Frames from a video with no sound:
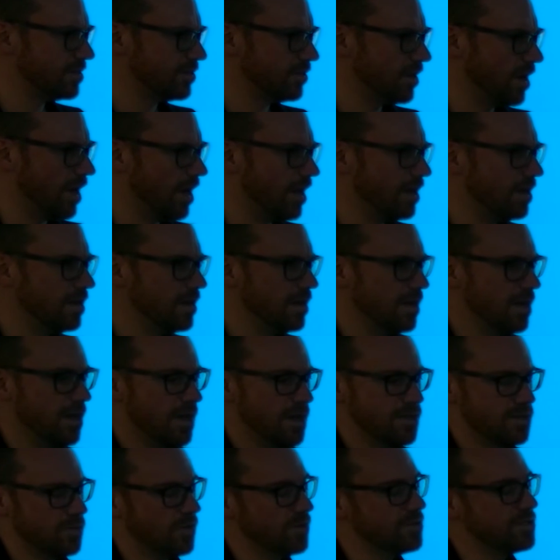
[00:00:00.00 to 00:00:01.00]
okay?
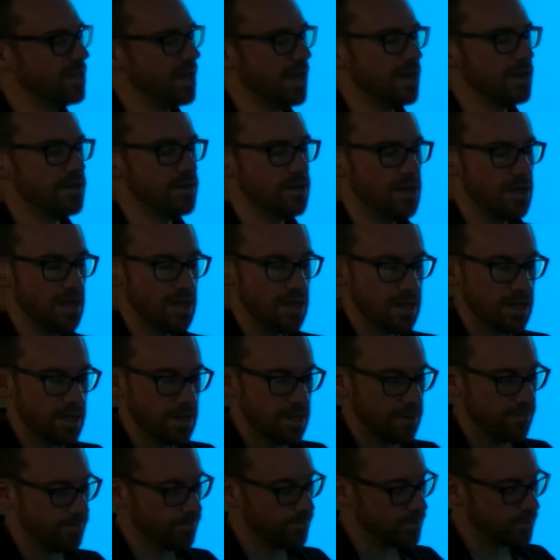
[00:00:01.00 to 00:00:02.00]
So once again,
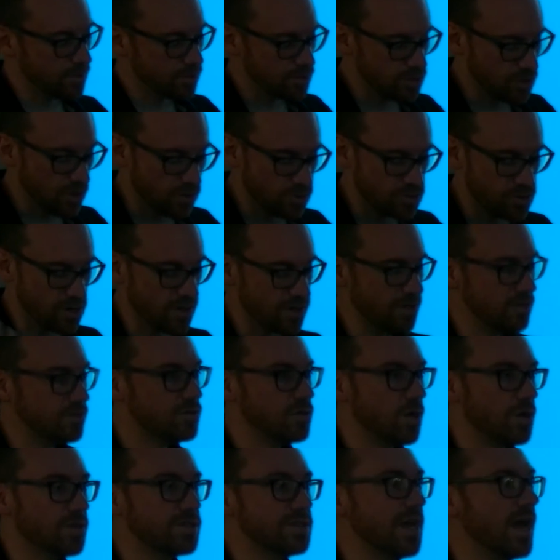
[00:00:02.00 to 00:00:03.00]
don't try to use
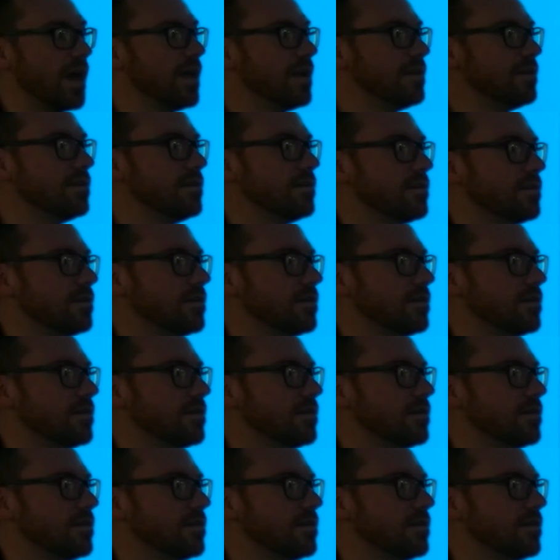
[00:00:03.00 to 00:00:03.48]
all 10.